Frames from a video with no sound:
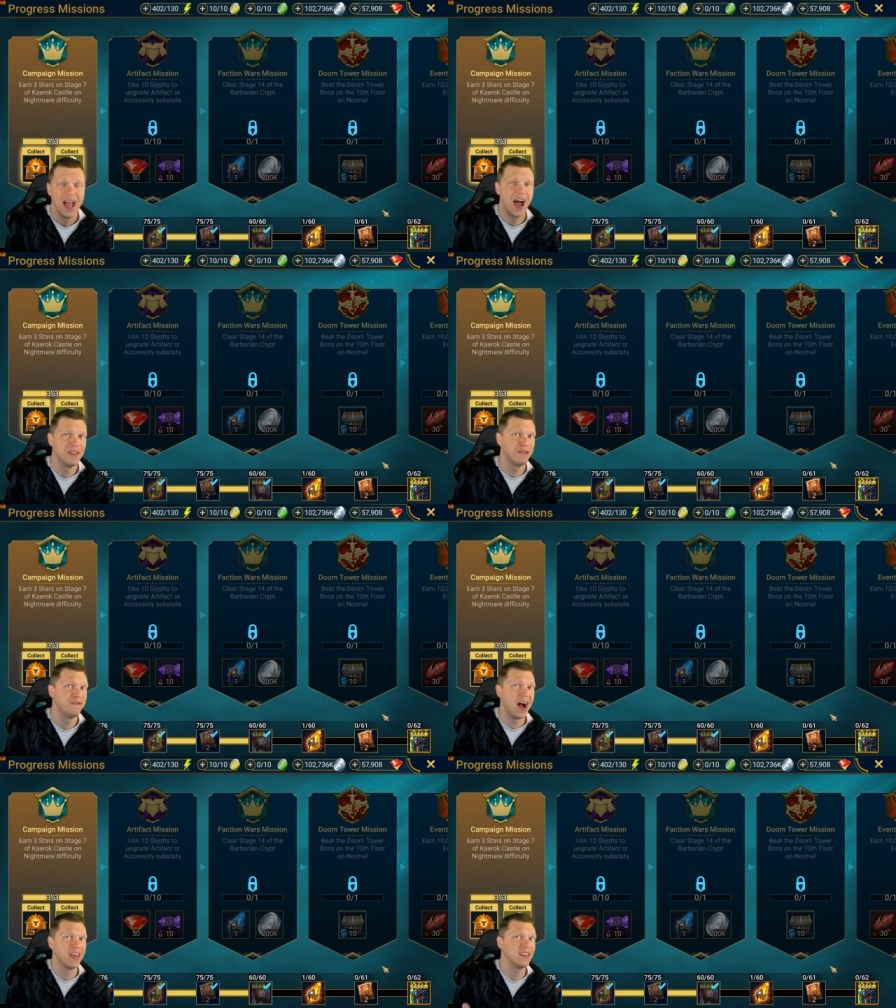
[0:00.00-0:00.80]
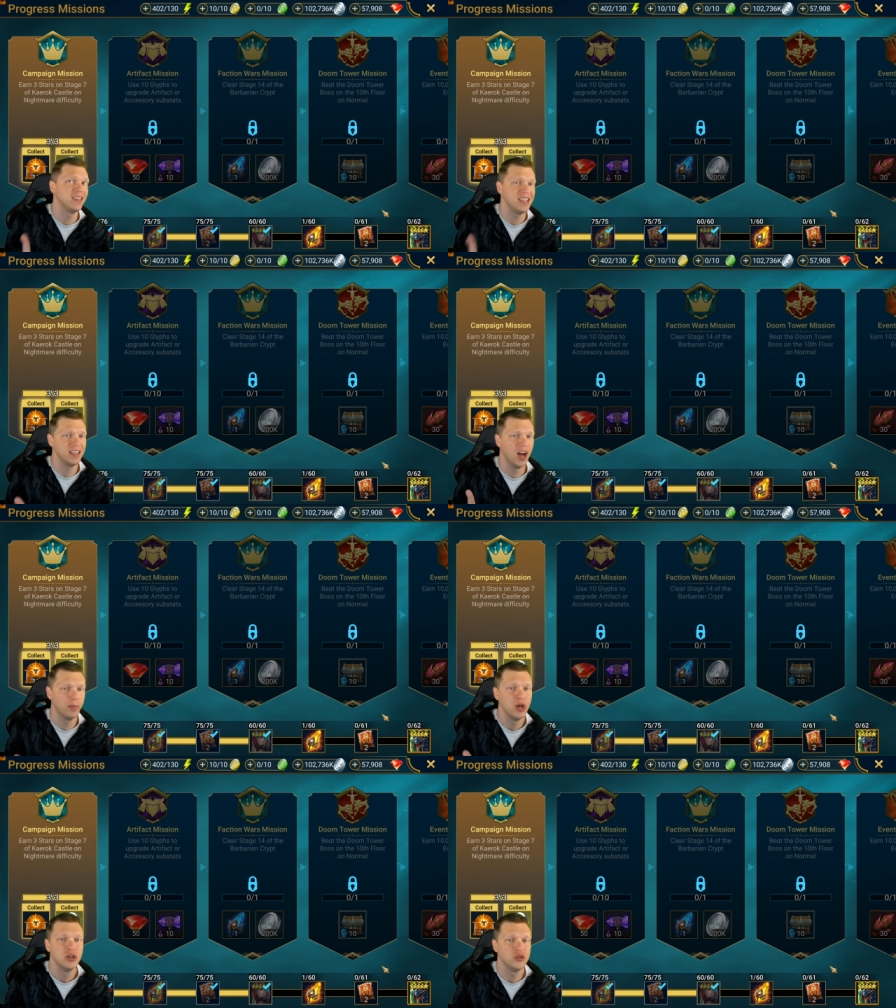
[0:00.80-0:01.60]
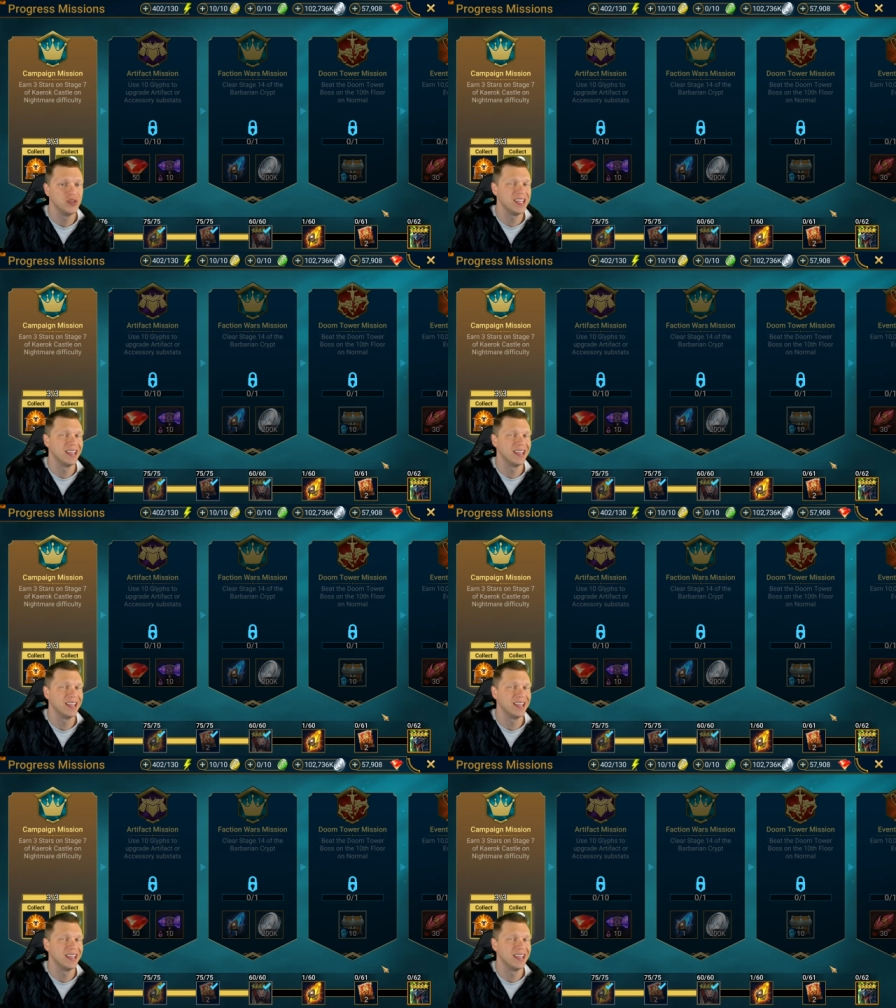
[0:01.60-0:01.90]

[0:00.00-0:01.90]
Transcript: And then finally leading up to the